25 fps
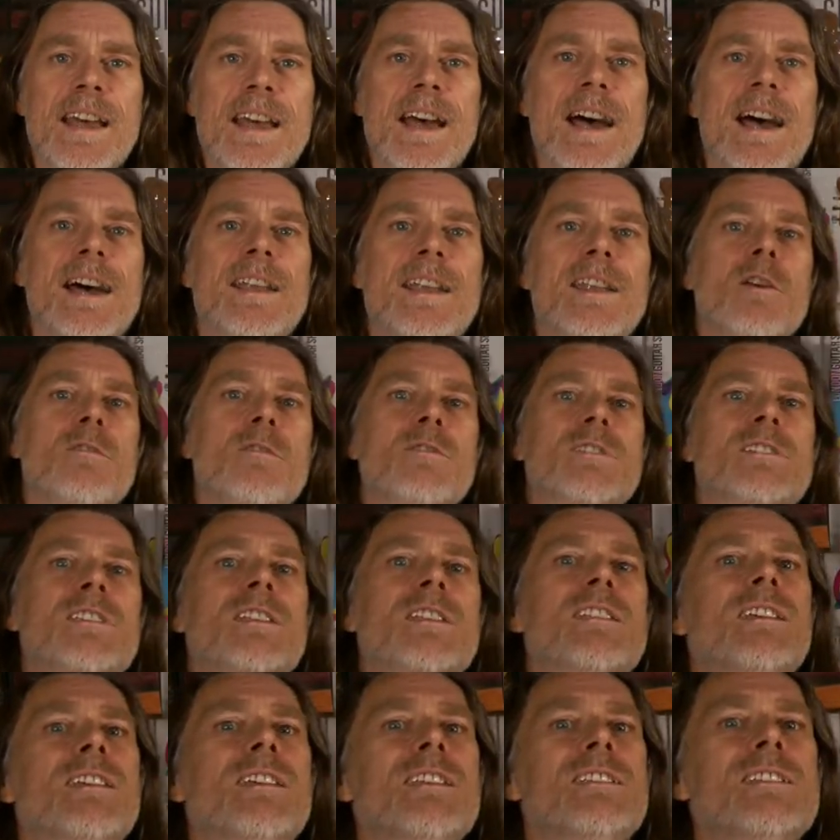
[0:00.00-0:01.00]
head over to
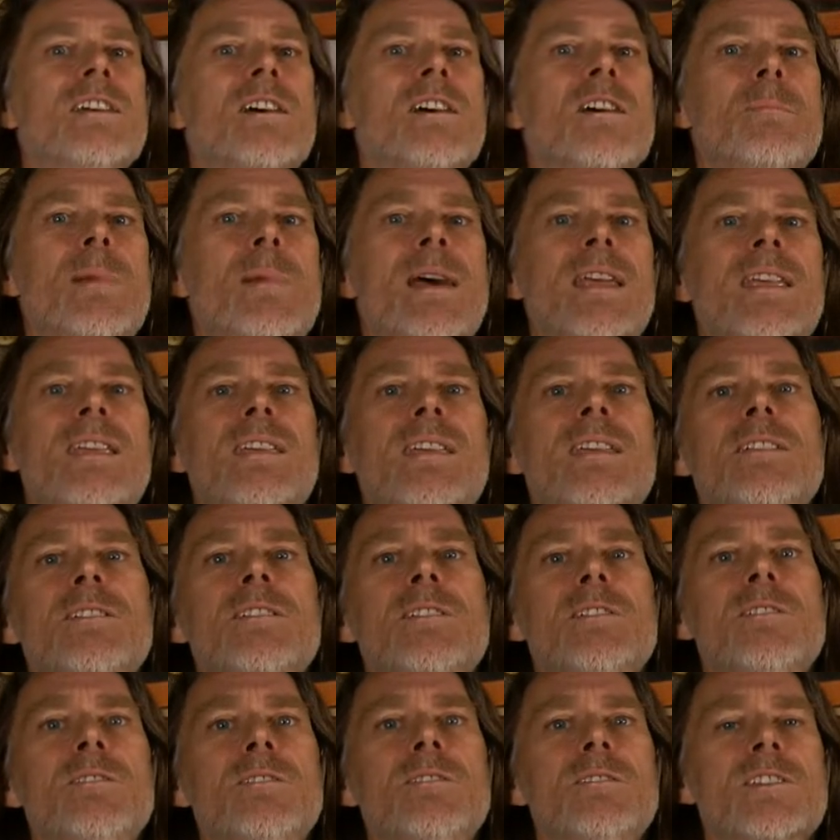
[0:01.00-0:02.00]
the guitar
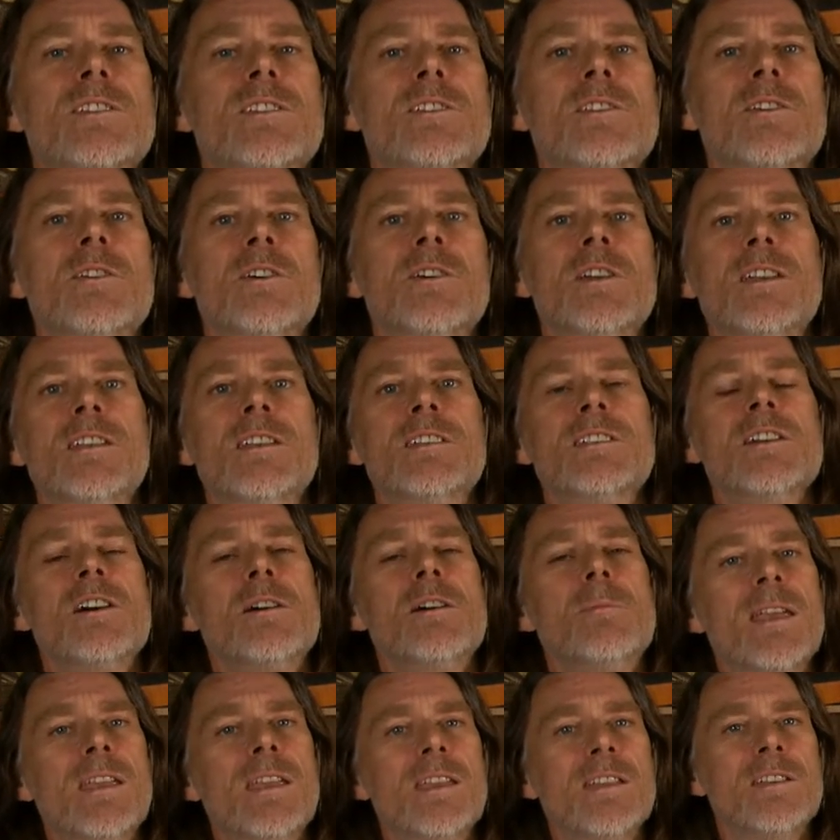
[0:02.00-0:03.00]
making site,
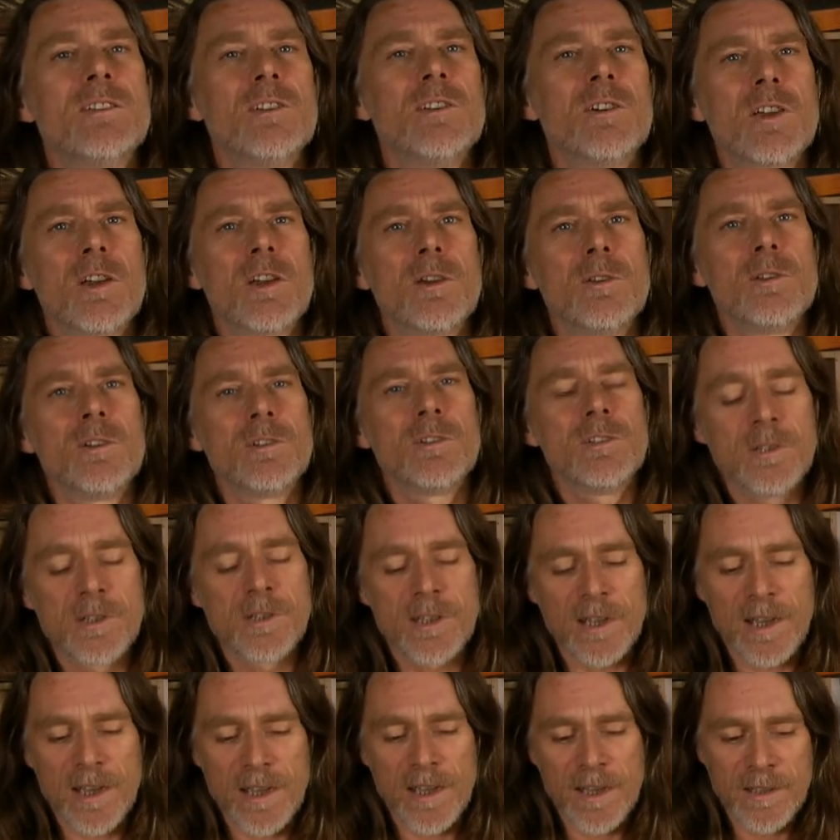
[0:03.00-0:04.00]

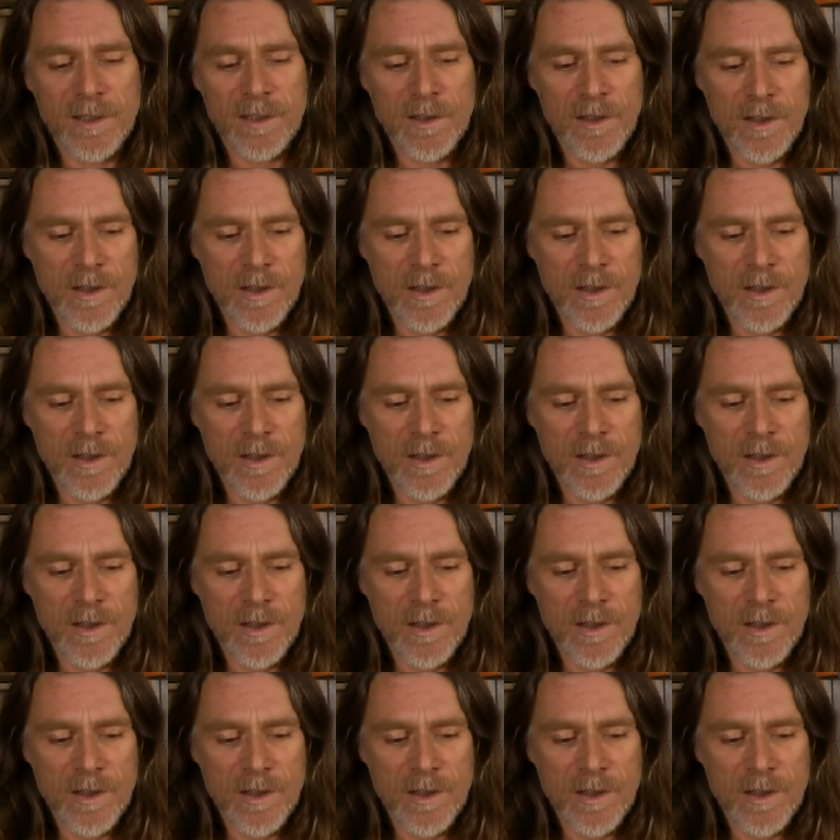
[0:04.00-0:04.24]
guitarmaking.co.uk.